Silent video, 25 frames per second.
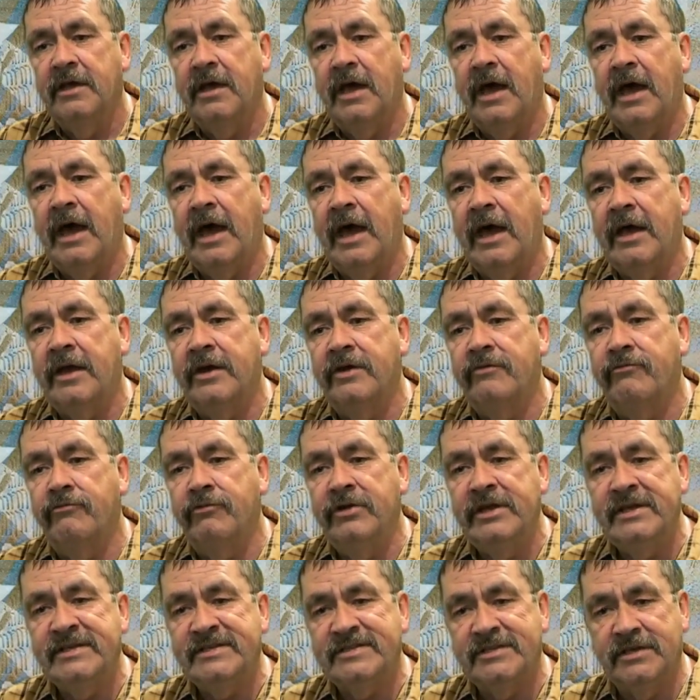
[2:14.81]
and
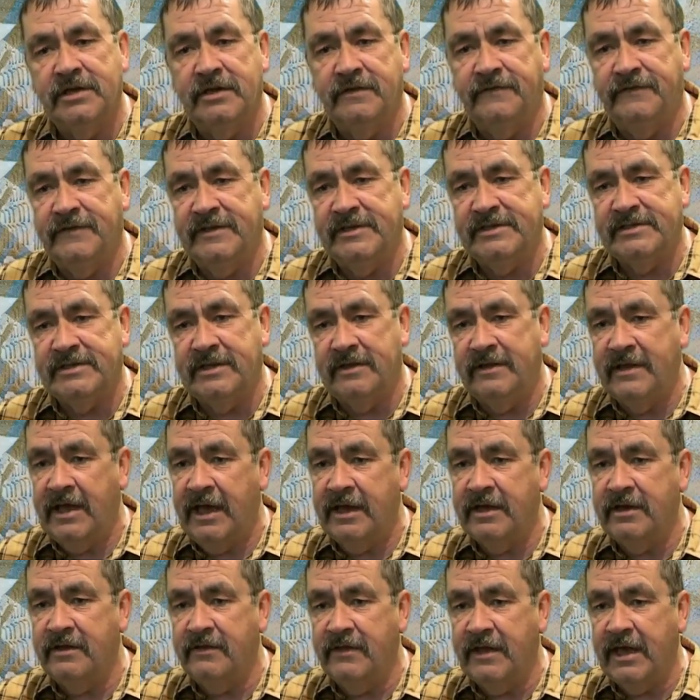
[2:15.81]
resurfaced at the
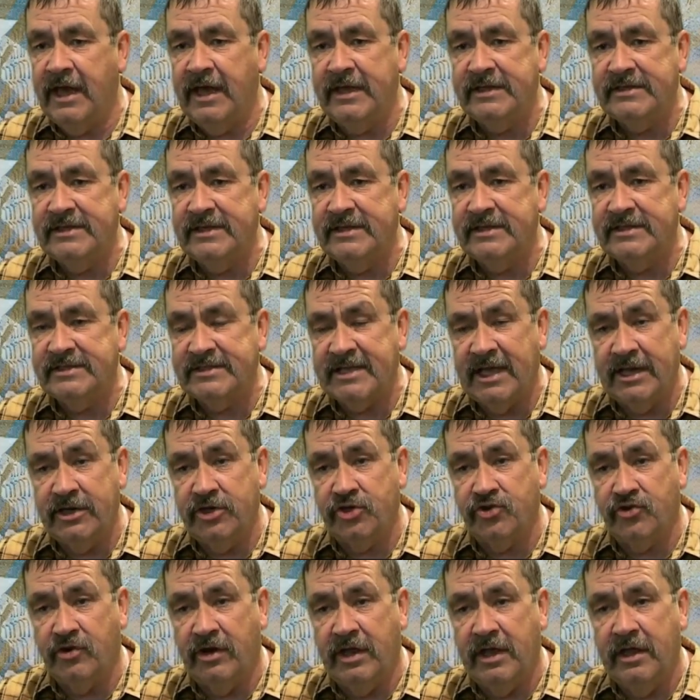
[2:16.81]
end of the 18th
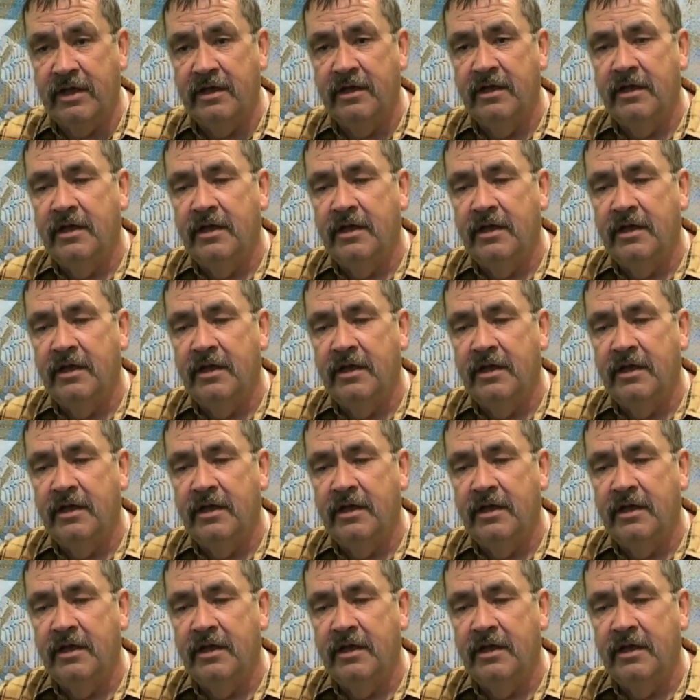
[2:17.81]
century,